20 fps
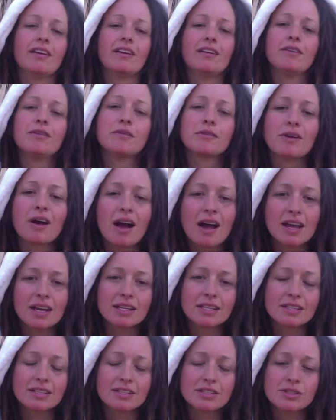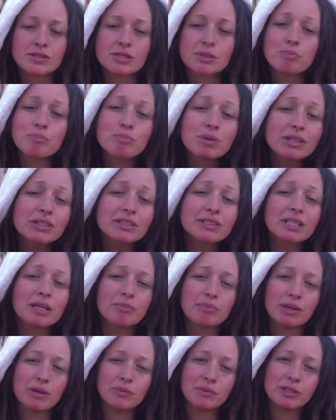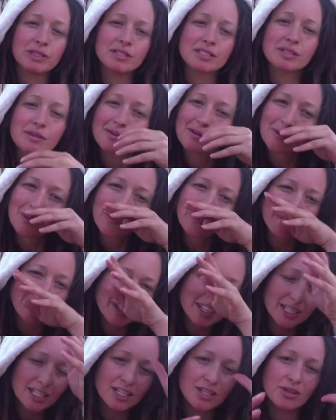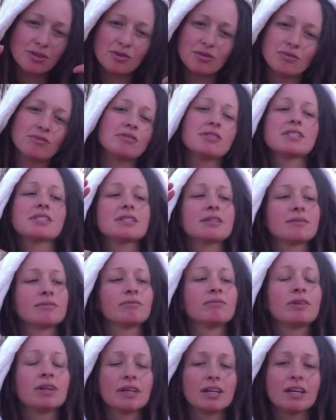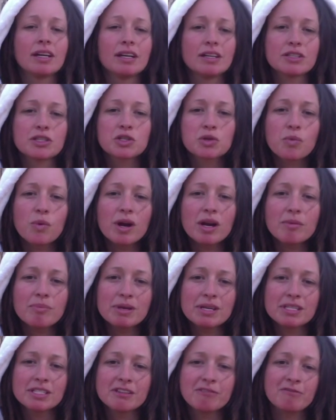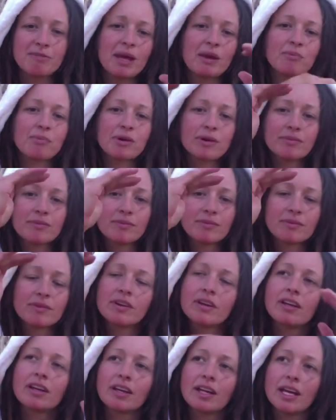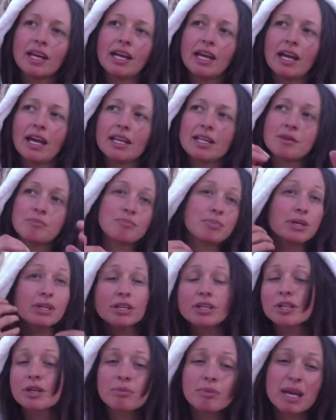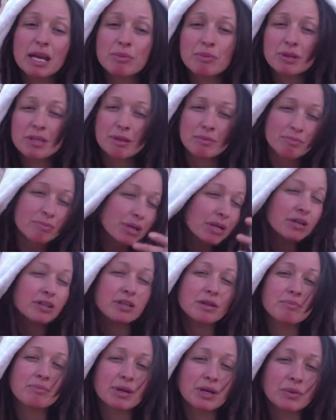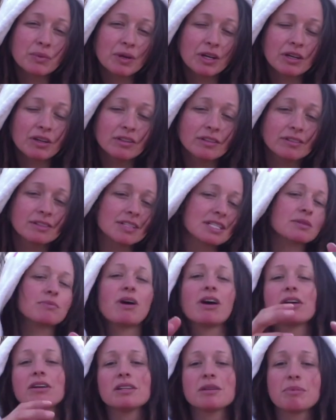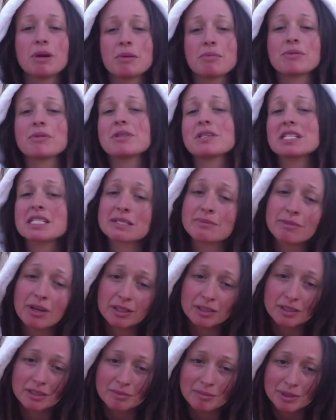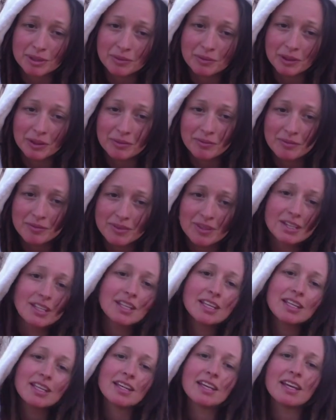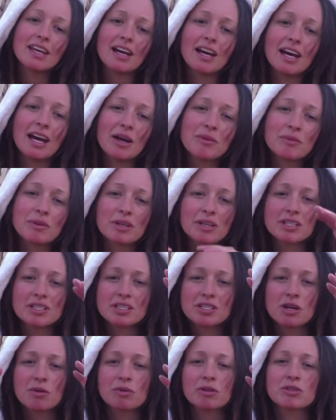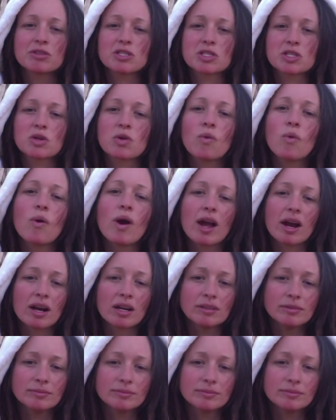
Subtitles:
Alright, so to build our pinwheels, we're going to use a square piece of paper. And the bigger your paper, the bigger the pinwheel. The smaller the paper, the smaller the pinwheel. And we're going to start with a square.